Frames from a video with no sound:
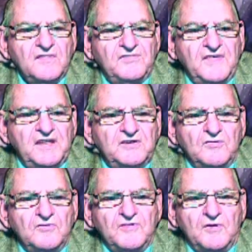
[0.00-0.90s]
They
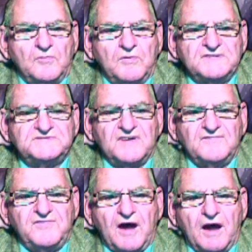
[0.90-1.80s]
knew the risk
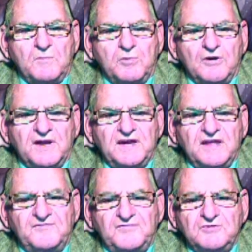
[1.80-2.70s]
of harboring
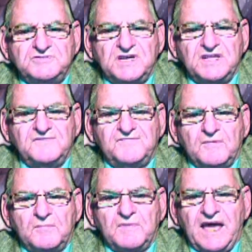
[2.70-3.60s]
a fugitive
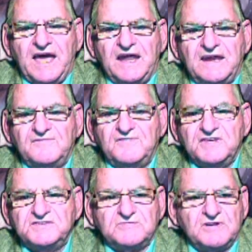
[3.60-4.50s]
from God of
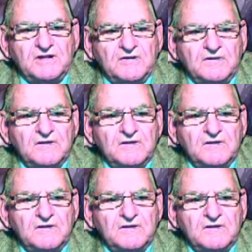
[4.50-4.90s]
Israel.